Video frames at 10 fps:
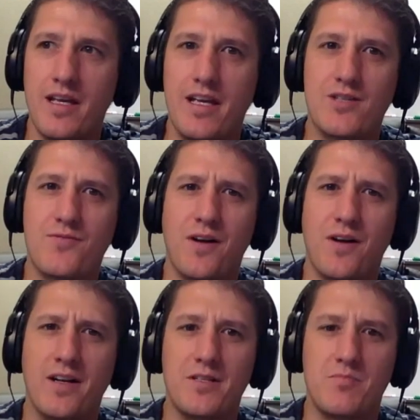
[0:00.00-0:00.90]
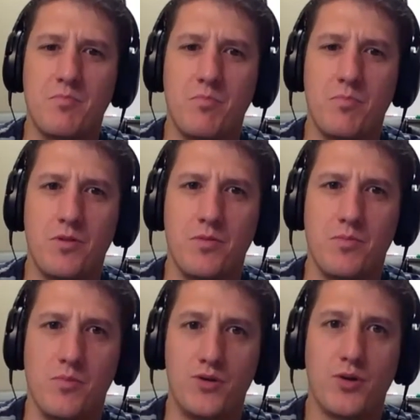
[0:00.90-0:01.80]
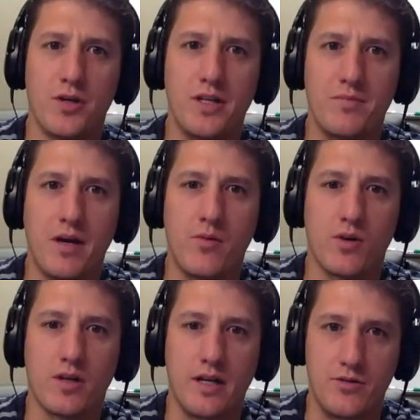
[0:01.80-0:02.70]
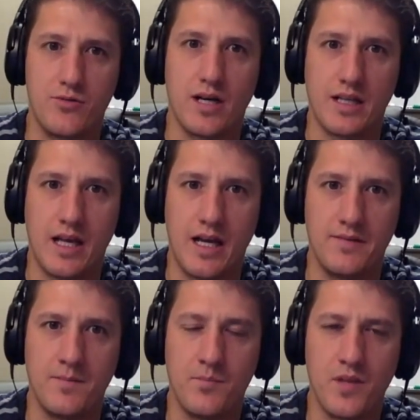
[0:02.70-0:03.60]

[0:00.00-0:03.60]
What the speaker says: It's funny because the majority of my work I do online,